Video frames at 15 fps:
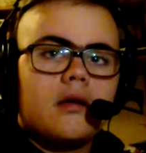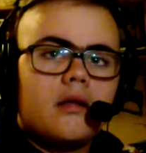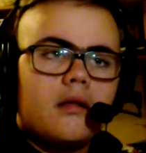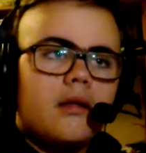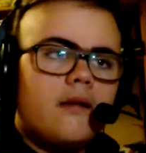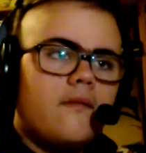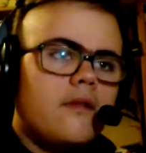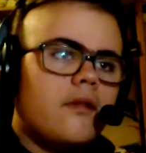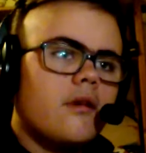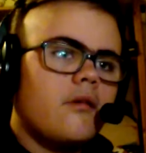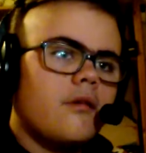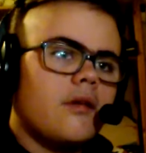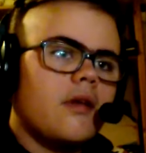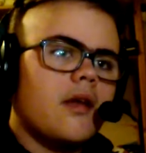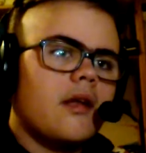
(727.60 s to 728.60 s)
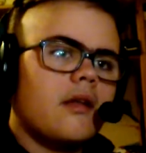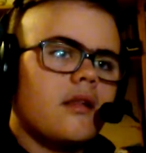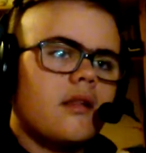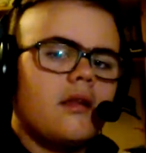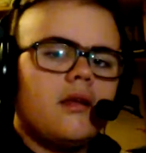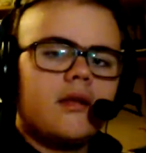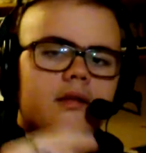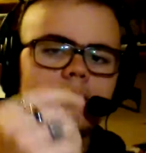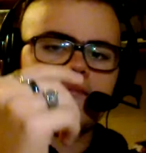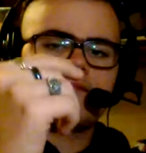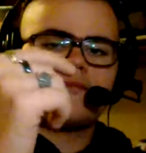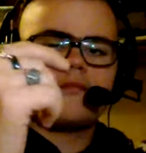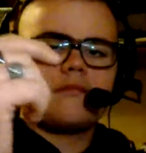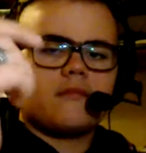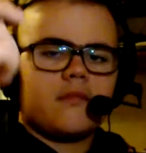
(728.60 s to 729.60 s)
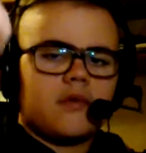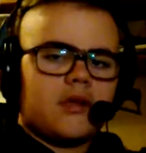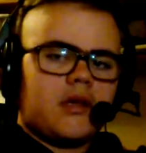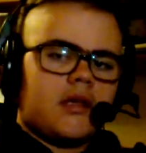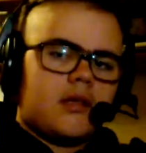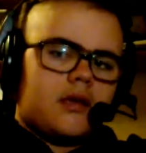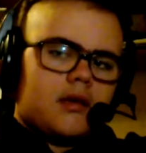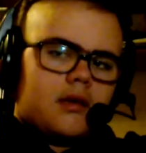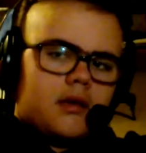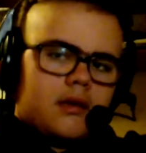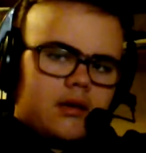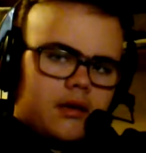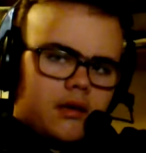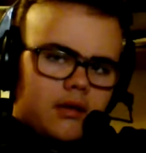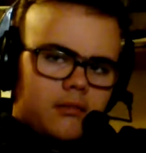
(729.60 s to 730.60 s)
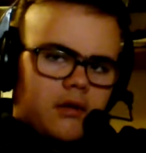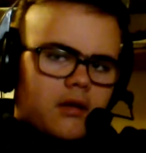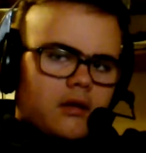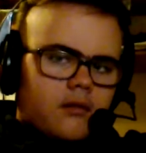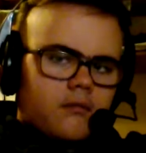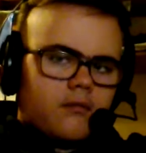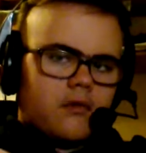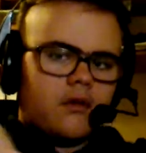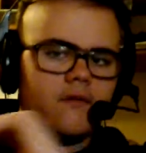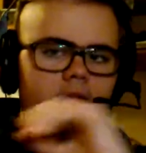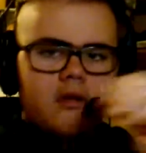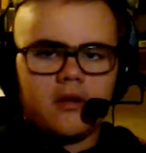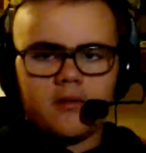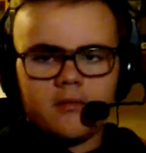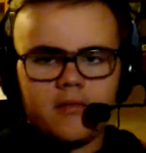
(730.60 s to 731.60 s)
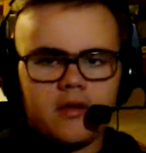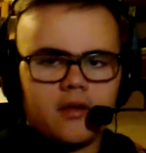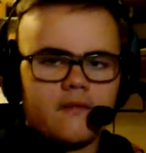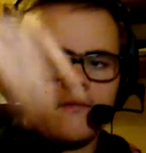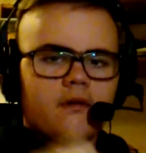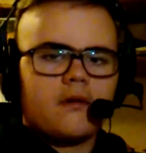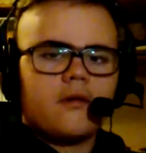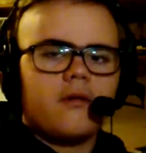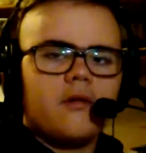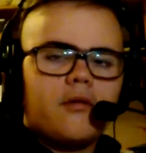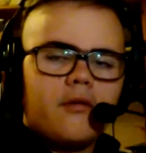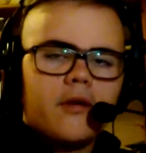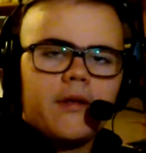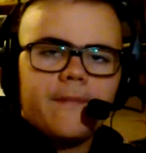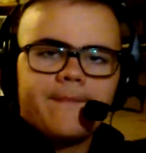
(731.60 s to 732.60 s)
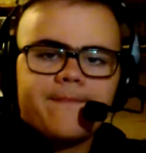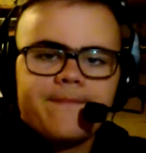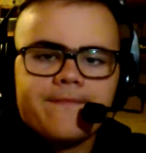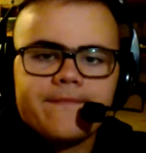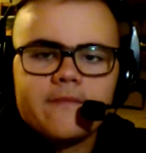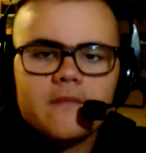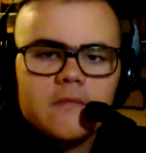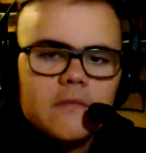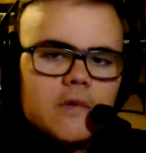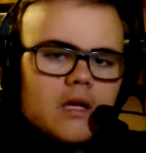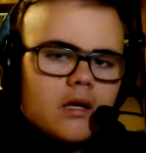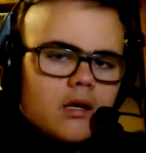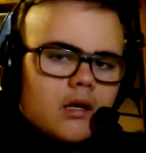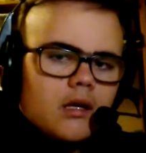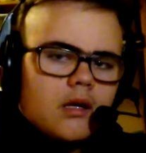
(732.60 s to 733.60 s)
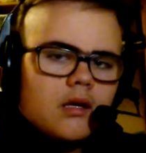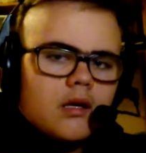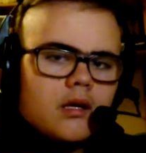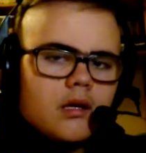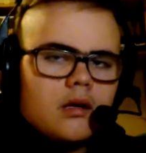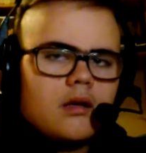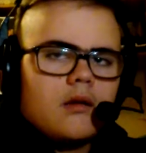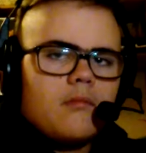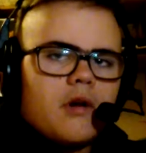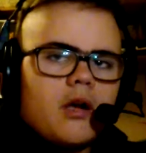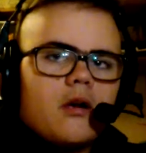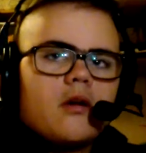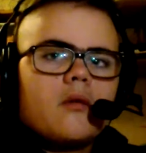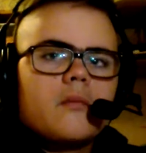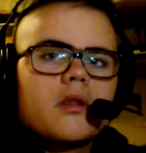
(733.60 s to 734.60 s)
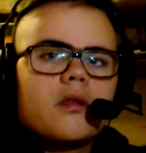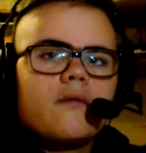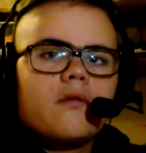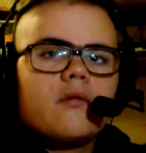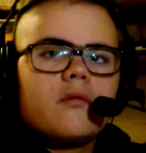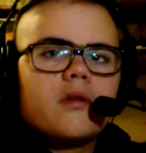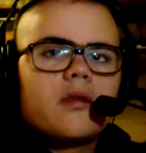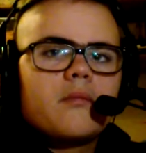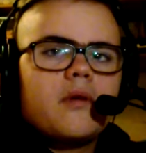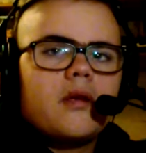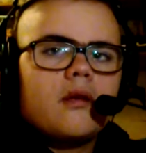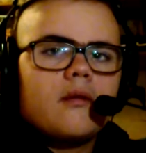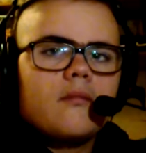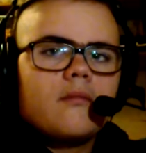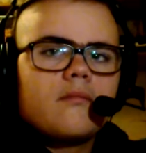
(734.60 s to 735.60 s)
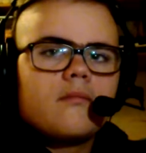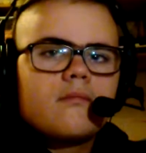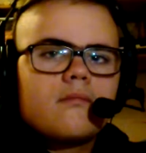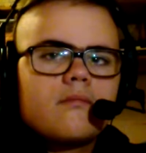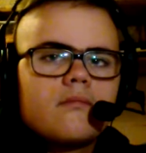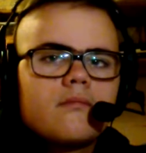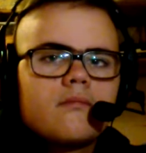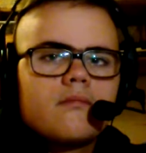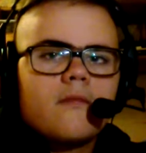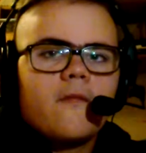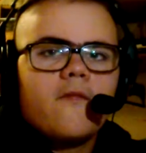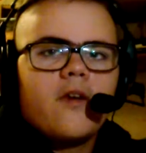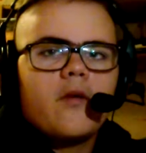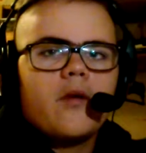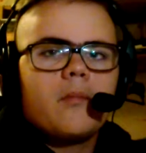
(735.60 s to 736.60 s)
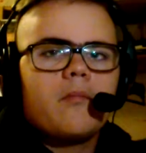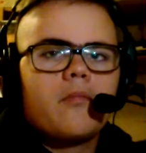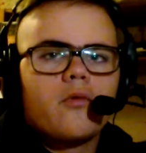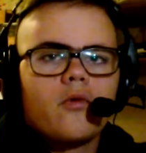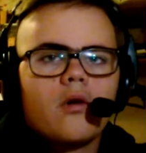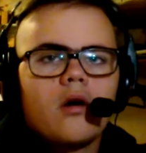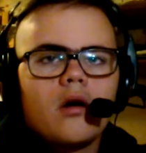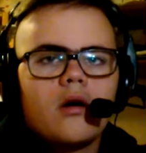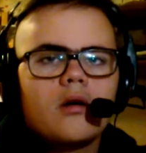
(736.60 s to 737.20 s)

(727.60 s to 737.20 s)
even though you can't see it, like because I'm covered in a big fucking hoodie. My arms have always been very broad.